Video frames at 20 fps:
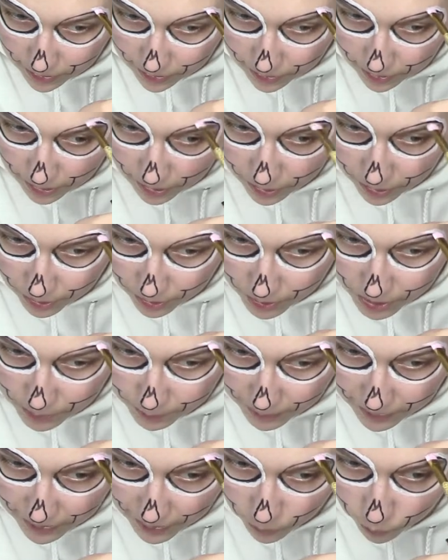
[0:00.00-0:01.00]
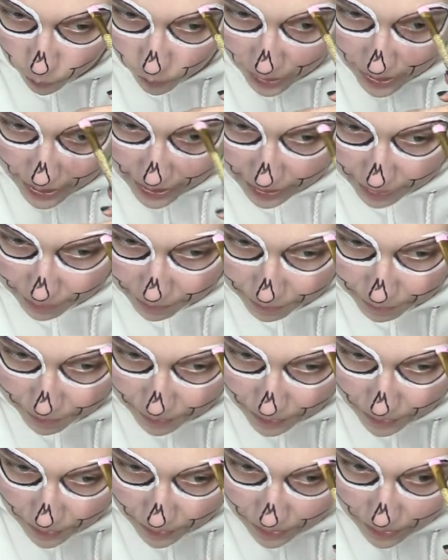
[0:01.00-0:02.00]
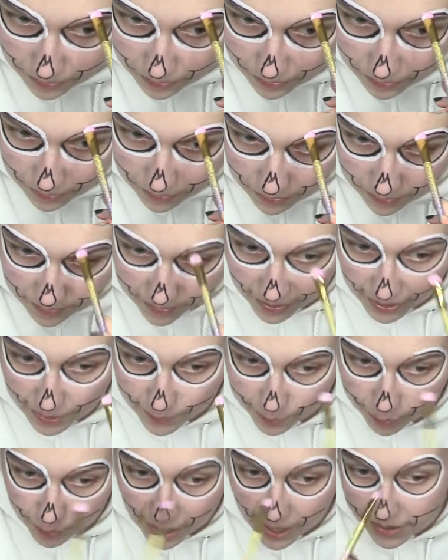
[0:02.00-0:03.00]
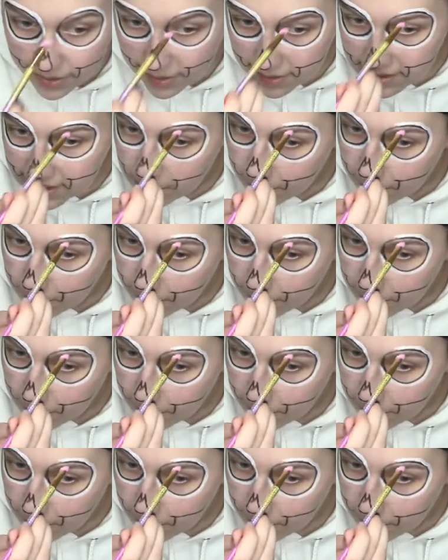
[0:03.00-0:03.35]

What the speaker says: It occurred to me that what if, say I practiced the